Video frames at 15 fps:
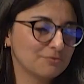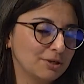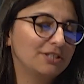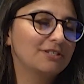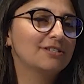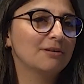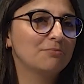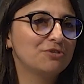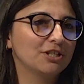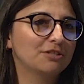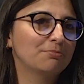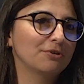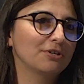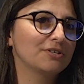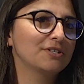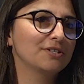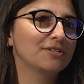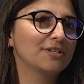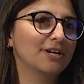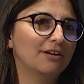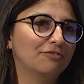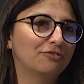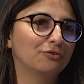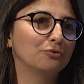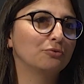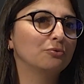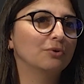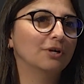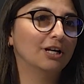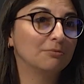the way the subject persons have
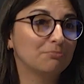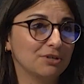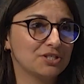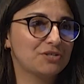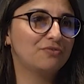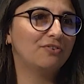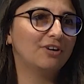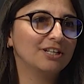to help us